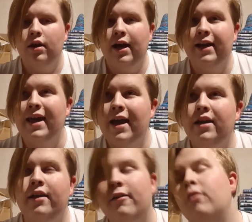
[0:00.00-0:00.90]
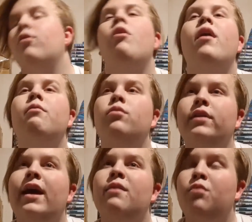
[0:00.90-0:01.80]
again, although
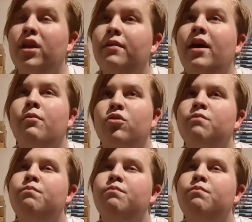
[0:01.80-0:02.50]
it was